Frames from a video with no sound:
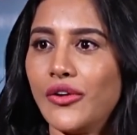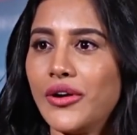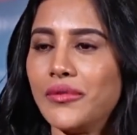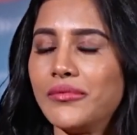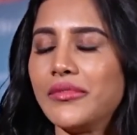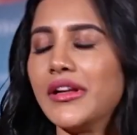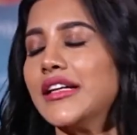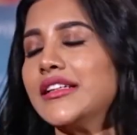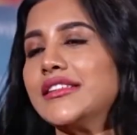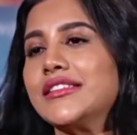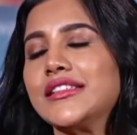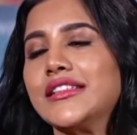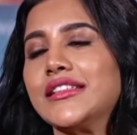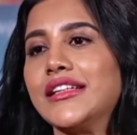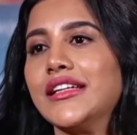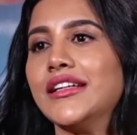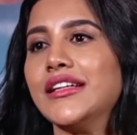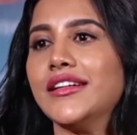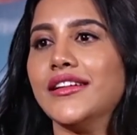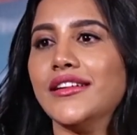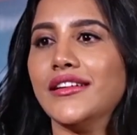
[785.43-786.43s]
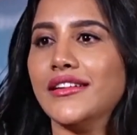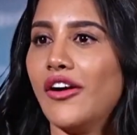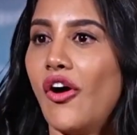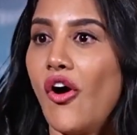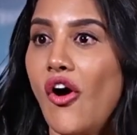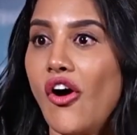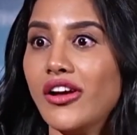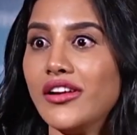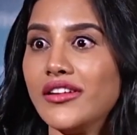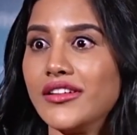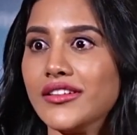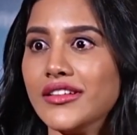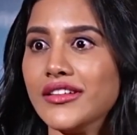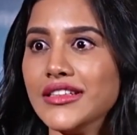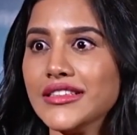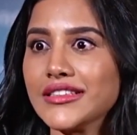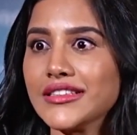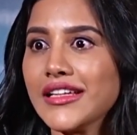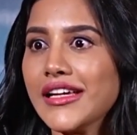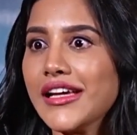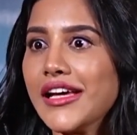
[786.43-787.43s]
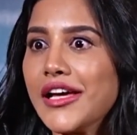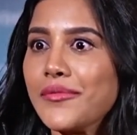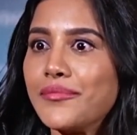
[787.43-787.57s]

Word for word: i'm like sitting hmm. all ears huh.